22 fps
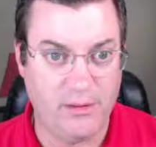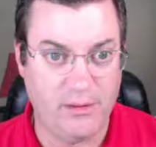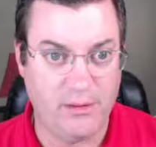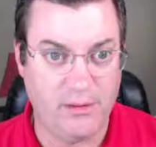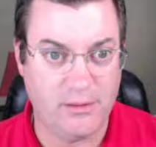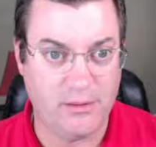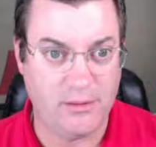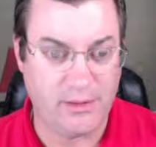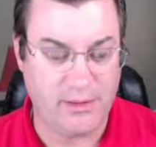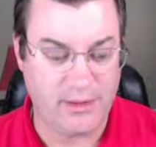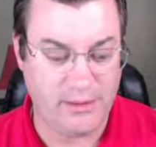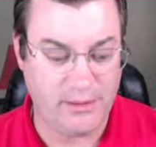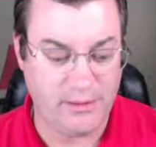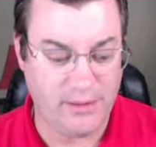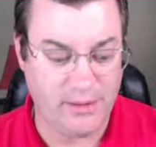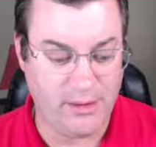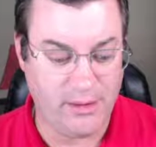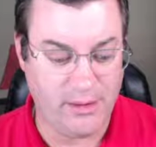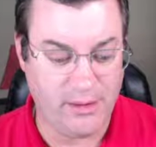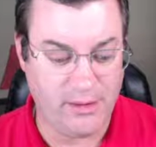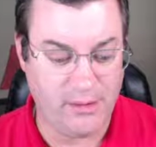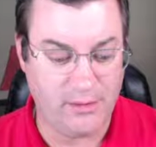Click in
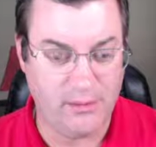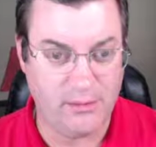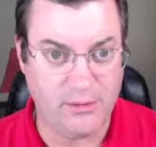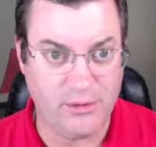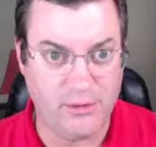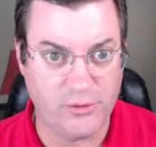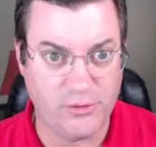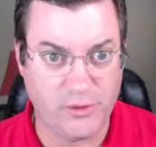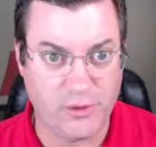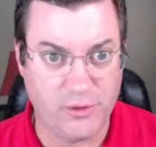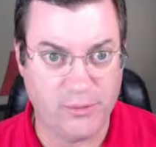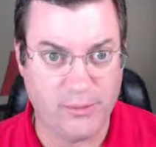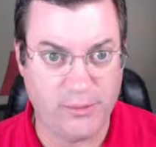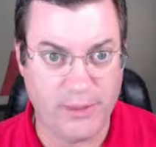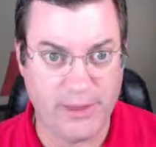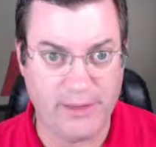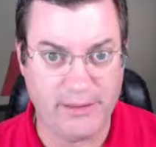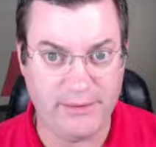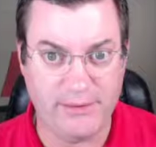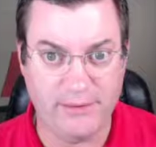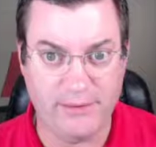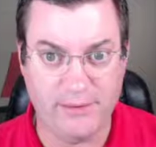there, control
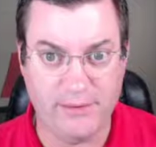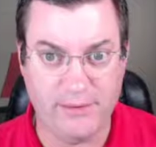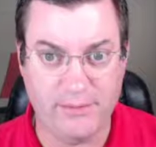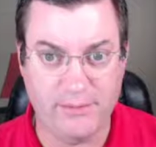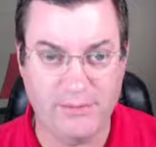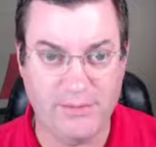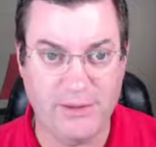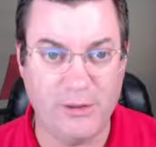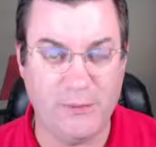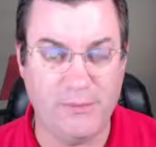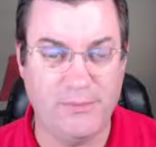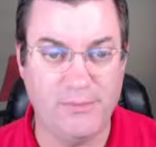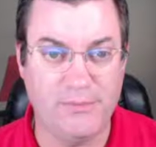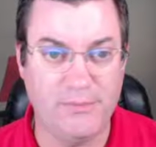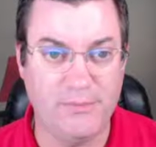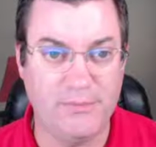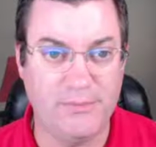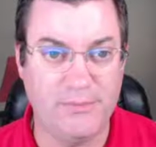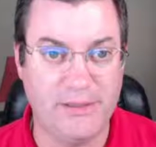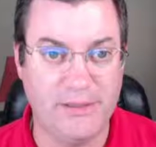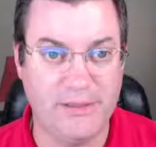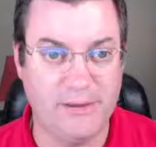paste. Nope,
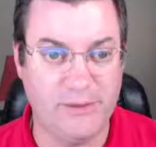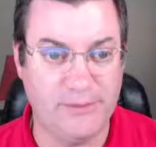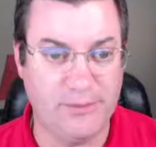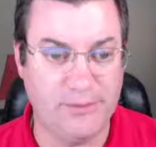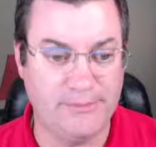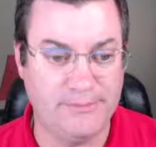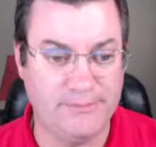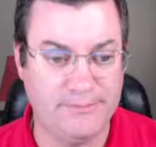didn't do it.